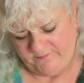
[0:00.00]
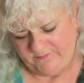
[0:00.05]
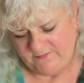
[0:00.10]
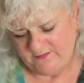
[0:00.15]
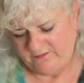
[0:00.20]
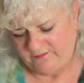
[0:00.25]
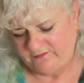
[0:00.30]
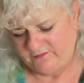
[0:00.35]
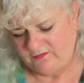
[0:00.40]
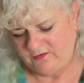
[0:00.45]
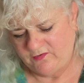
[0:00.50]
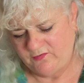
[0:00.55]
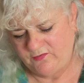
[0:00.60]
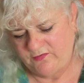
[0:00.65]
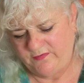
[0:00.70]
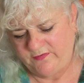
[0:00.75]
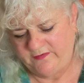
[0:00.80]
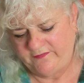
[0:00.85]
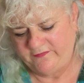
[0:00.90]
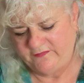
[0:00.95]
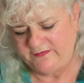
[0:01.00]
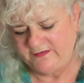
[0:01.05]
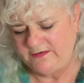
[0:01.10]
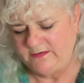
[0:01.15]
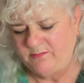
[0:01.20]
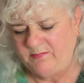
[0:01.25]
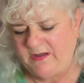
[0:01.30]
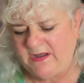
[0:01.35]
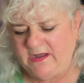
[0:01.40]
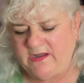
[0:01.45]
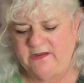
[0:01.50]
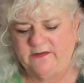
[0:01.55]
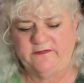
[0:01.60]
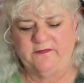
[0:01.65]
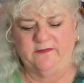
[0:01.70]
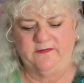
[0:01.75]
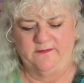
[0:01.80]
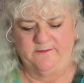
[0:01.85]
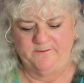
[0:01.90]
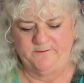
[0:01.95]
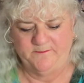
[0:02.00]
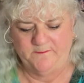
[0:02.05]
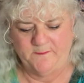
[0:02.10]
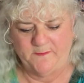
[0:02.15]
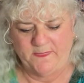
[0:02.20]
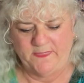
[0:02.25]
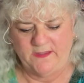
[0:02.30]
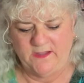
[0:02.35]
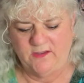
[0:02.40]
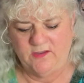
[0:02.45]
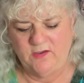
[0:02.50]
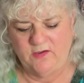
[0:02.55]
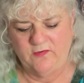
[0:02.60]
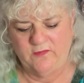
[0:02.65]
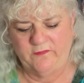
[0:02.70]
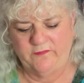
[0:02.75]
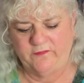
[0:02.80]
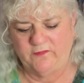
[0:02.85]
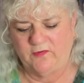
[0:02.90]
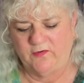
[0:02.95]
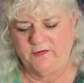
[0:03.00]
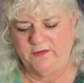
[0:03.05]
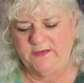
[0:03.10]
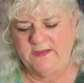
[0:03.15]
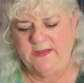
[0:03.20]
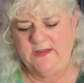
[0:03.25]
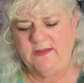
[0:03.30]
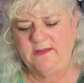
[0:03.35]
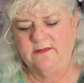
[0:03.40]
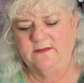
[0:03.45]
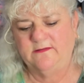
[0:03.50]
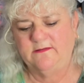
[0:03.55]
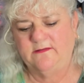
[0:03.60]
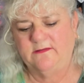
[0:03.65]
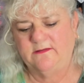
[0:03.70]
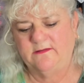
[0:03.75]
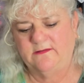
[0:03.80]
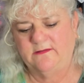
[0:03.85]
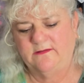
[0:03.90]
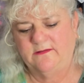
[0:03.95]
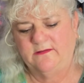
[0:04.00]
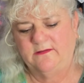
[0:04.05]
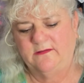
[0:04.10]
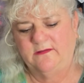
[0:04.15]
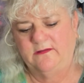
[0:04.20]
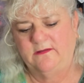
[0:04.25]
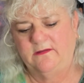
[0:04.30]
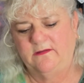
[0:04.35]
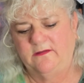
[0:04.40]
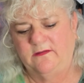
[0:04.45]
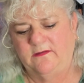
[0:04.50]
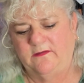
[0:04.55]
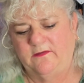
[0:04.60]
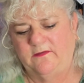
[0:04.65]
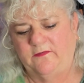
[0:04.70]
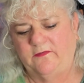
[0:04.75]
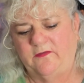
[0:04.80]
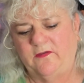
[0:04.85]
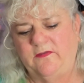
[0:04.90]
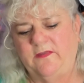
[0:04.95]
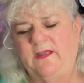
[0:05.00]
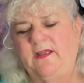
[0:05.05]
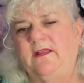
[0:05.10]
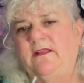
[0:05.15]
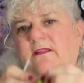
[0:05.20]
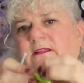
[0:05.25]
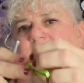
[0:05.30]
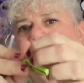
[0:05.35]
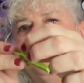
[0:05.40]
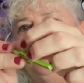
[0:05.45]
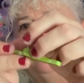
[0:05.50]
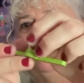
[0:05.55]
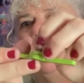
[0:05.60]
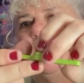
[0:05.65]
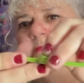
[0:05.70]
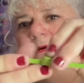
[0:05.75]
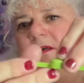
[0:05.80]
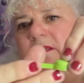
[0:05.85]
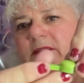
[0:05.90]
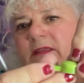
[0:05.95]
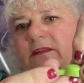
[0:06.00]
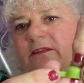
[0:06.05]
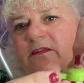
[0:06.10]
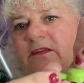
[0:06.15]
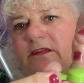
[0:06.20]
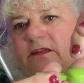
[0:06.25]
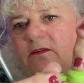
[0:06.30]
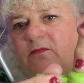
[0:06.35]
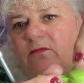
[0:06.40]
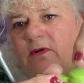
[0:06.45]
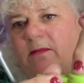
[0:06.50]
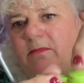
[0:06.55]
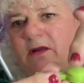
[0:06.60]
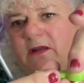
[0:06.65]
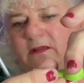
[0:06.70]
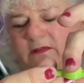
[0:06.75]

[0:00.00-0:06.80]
So this little part goes on here. So that little rubber, that's a little rubber,